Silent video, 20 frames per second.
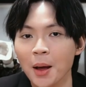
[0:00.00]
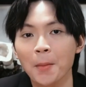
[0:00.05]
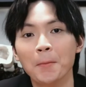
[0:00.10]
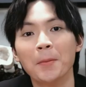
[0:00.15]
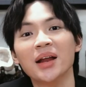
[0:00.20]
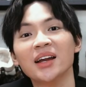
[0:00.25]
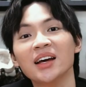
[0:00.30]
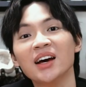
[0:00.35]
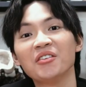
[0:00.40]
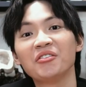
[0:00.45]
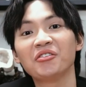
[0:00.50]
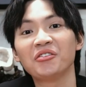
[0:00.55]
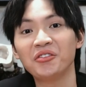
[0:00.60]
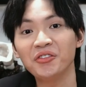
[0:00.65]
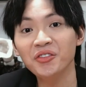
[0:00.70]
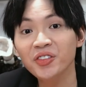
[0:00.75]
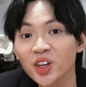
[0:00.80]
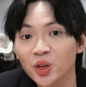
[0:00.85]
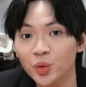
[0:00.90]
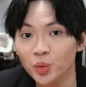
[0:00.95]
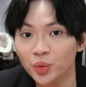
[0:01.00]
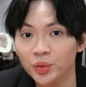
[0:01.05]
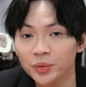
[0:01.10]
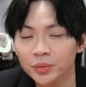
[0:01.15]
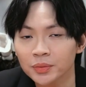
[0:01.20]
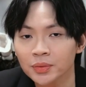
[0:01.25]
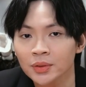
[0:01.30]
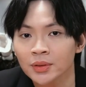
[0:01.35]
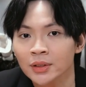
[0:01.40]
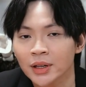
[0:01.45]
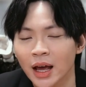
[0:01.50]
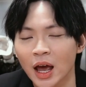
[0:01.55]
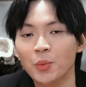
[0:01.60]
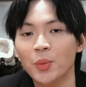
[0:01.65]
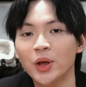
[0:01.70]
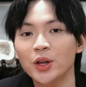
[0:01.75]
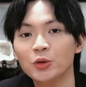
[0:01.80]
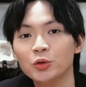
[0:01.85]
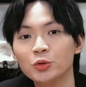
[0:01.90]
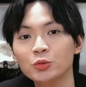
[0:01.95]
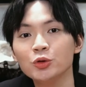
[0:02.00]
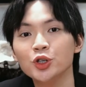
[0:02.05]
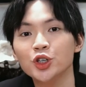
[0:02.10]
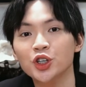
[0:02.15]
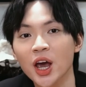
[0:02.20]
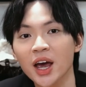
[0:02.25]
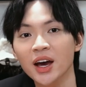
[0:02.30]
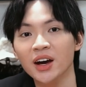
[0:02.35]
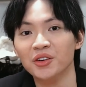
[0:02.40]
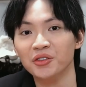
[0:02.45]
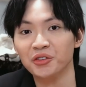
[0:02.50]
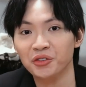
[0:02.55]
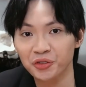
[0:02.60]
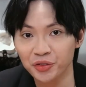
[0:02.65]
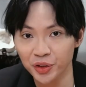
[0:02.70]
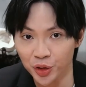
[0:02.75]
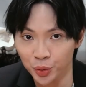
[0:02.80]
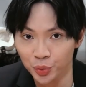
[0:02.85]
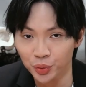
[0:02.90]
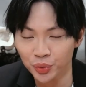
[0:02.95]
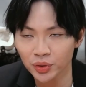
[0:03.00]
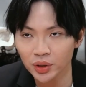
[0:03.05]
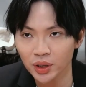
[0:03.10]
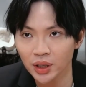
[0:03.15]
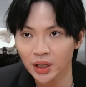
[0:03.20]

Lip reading: but a few. And when you do share a few,